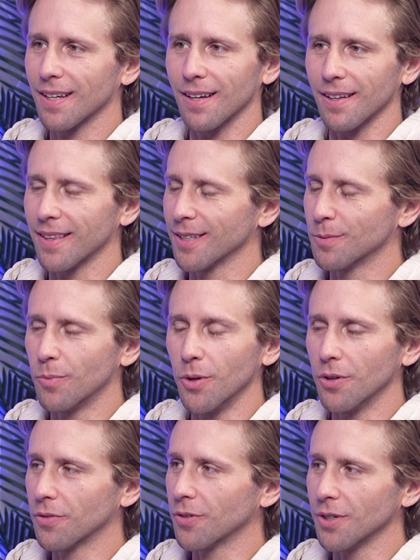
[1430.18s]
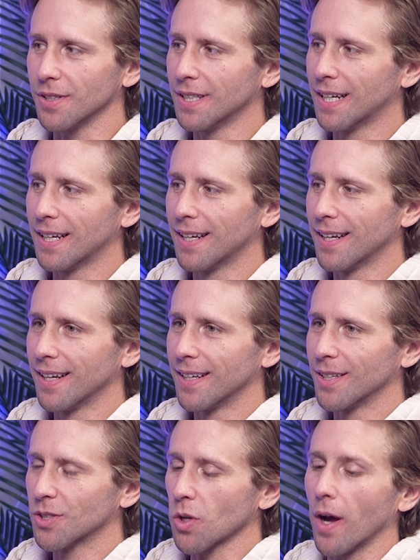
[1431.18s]
Ah, that's yeah. beautiful. Yeah.
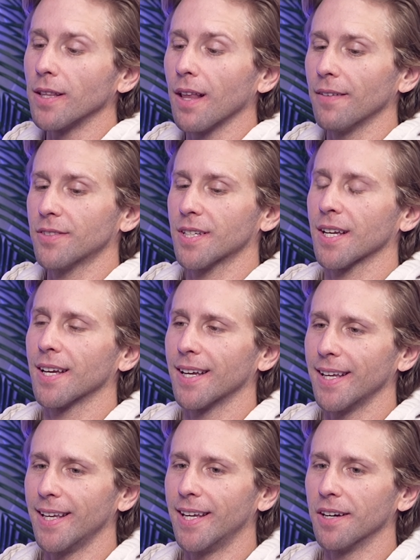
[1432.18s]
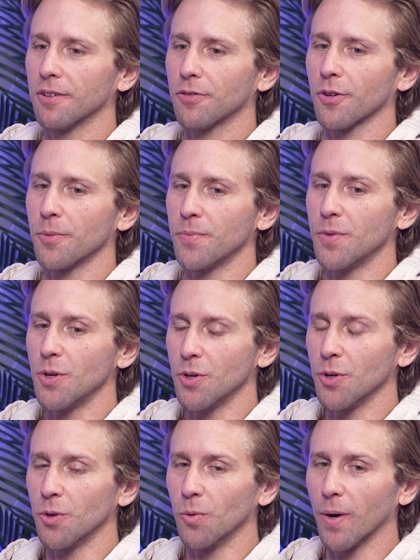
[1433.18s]
So I'd love to hear from
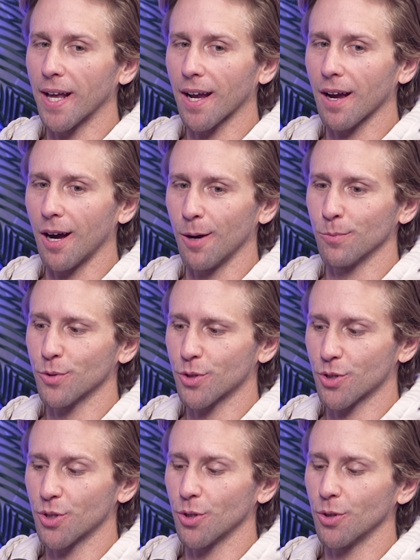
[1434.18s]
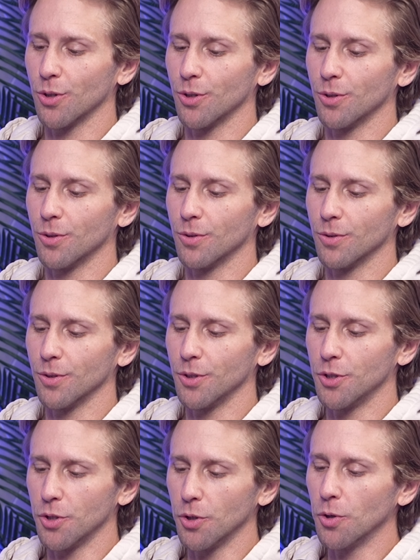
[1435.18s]
you when it comes to
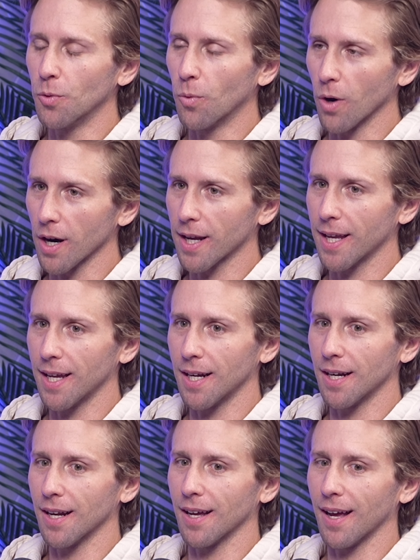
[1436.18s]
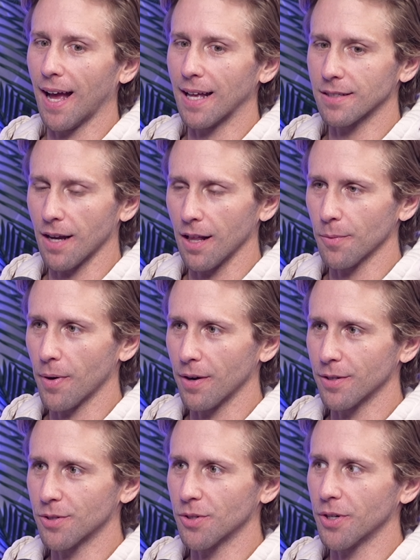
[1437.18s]
you working at Tyler
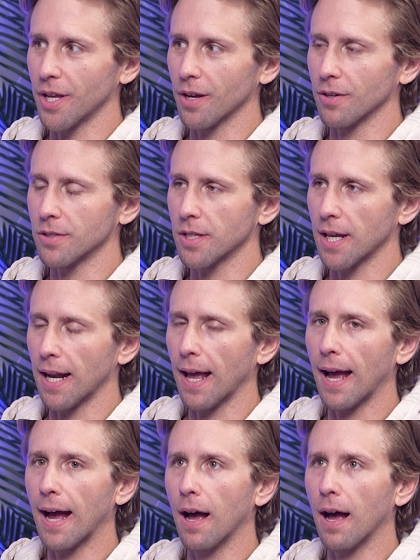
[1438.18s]
Perry Studios mm -hmm. and mm-hmm.